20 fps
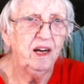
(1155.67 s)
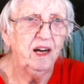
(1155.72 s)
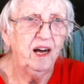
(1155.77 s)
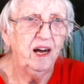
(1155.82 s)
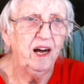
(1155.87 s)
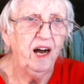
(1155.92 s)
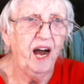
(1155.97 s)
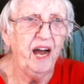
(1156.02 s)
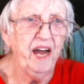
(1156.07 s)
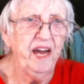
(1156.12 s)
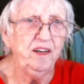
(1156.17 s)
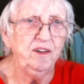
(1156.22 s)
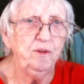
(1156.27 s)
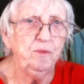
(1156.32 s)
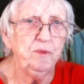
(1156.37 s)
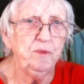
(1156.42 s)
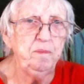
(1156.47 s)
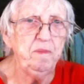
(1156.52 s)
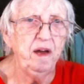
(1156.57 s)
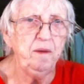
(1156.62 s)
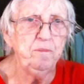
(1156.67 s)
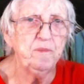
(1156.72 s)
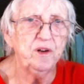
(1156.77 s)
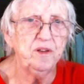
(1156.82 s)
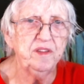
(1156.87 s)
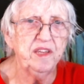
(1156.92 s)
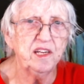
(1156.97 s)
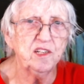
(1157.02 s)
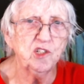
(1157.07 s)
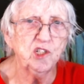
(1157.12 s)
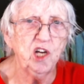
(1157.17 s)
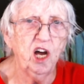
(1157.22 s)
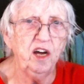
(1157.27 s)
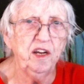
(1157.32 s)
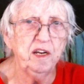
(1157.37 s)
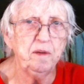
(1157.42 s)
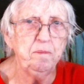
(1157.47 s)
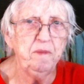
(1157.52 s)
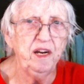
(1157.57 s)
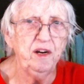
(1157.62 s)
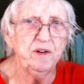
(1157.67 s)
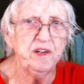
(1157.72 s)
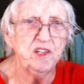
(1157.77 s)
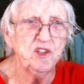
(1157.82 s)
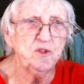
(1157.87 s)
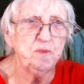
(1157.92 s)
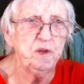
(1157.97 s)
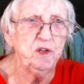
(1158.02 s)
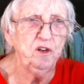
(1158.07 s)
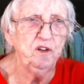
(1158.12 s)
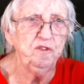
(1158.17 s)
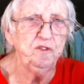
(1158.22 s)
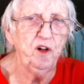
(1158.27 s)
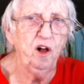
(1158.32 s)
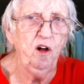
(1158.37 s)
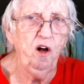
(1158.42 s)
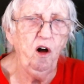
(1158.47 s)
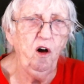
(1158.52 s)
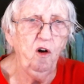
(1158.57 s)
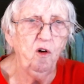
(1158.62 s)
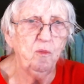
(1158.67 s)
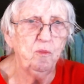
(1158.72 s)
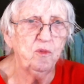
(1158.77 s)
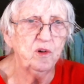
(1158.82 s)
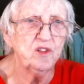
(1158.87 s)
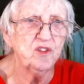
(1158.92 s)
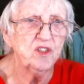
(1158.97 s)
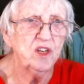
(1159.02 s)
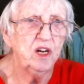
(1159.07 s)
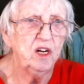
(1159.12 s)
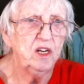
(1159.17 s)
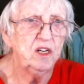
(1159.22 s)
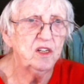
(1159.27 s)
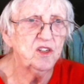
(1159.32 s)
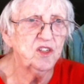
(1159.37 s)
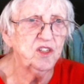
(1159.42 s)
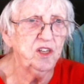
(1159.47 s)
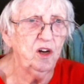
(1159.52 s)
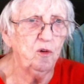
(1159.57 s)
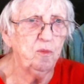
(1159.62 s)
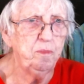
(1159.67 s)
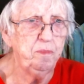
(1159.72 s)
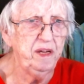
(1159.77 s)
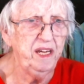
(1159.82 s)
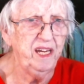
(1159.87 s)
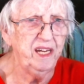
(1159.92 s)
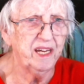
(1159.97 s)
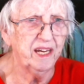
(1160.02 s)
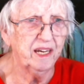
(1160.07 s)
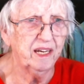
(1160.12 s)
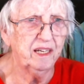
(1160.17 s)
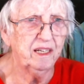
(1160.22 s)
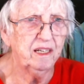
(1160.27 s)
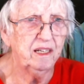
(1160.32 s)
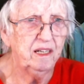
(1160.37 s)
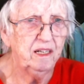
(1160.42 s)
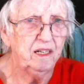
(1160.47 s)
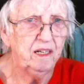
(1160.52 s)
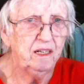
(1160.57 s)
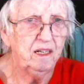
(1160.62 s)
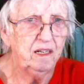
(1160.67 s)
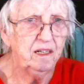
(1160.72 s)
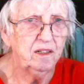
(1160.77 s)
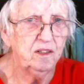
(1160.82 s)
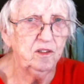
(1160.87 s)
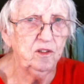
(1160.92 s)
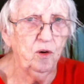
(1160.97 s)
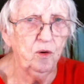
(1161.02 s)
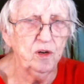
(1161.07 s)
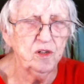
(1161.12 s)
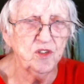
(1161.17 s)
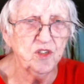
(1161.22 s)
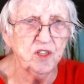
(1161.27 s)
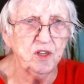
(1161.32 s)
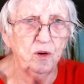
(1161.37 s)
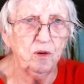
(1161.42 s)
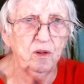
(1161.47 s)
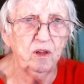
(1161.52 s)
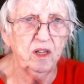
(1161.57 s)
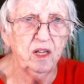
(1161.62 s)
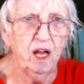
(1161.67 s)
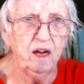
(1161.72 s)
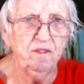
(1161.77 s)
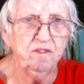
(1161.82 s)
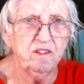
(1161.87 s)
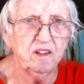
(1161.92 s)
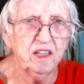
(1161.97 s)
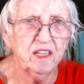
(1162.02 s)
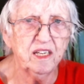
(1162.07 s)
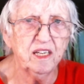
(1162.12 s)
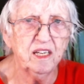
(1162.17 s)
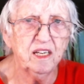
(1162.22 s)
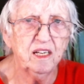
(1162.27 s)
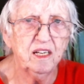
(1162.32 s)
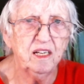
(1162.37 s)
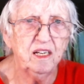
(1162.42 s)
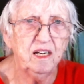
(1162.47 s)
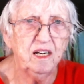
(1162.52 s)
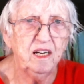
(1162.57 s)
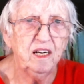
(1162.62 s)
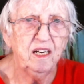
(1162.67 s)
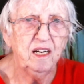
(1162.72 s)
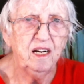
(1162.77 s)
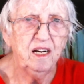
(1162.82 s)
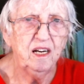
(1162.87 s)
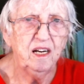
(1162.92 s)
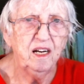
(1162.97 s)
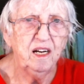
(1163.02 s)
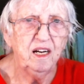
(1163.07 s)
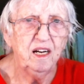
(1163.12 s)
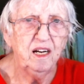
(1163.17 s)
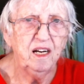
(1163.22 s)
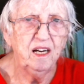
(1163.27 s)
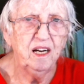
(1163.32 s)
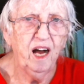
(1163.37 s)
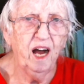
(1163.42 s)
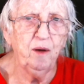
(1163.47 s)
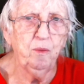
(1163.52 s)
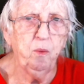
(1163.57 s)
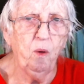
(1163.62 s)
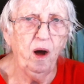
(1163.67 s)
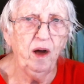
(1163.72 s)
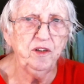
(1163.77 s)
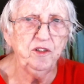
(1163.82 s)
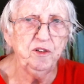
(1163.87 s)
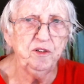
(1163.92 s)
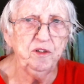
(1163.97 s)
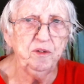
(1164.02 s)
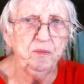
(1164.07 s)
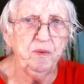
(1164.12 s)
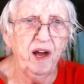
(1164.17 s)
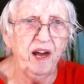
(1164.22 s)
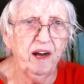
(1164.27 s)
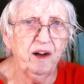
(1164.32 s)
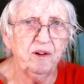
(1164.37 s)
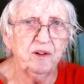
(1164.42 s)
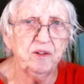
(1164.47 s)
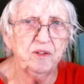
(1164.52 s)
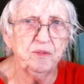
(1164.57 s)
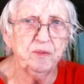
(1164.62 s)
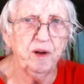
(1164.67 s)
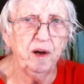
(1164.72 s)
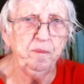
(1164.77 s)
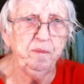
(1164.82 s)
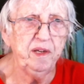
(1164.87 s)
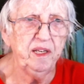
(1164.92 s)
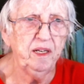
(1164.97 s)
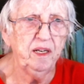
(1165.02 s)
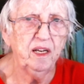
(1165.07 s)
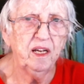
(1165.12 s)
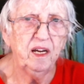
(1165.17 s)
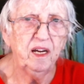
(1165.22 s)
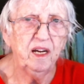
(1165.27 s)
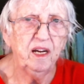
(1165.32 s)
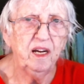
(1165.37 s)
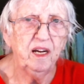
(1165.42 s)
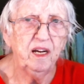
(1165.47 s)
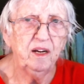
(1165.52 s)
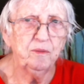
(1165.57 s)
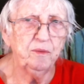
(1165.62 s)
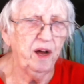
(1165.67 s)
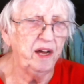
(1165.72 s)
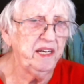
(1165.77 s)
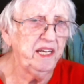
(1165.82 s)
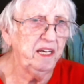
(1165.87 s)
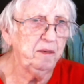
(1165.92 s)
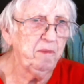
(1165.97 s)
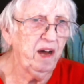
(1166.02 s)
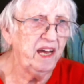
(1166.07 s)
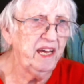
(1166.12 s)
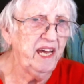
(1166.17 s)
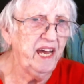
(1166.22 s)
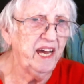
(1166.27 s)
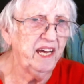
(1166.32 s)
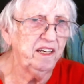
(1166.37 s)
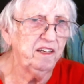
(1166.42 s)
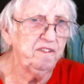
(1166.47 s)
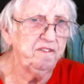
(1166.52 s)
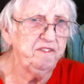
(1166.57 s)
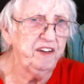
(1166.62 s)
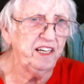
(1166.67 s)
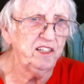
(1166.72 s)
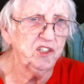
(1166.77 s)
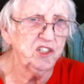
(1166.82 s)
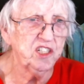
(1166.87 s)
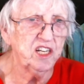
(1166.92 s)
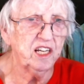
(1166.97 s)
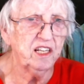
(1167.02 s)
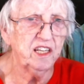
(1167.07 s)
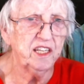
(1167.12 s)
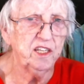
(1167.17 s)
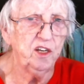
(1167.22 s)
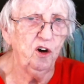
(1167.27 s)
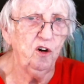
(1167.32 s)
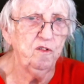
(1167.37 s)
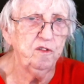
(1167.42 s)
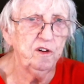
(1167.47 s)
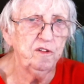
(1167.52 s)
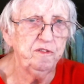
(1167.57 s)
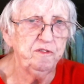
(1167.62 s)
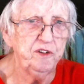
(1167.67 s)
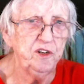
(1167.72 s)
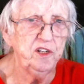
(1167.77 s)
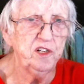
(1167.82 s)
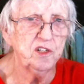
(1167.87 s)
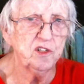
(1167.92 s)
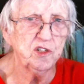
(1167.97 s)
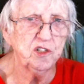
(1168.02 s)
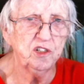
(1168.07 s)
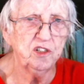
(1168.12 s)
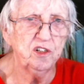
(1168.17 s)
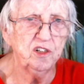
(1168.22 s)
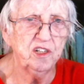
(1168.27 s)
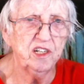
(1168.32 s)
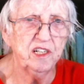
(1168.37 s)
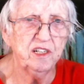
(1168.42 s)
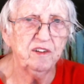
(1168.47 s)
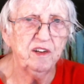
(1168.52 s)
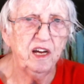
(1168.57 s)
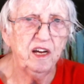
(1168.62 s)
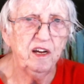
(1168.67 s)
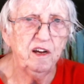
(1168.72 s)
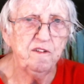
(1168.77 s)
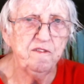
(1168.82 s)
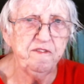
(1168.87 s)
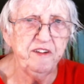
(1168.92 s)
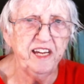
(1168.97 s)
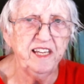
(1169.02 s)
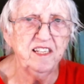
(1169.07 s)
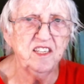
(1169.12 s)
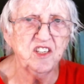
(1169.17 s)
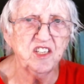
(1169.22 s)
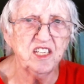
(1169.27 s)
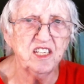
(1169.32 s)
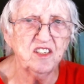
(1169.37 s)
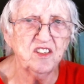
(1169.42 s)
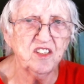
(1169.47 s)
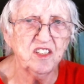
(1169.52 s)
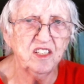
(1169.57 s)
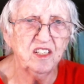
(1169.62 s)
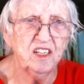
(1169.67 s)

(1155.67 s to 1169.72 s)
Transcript: I hadn't remembered that John and Mary's beautiful home was so big, nor so lovely. I wandered around, running my hand affectionately over furniture and fancies.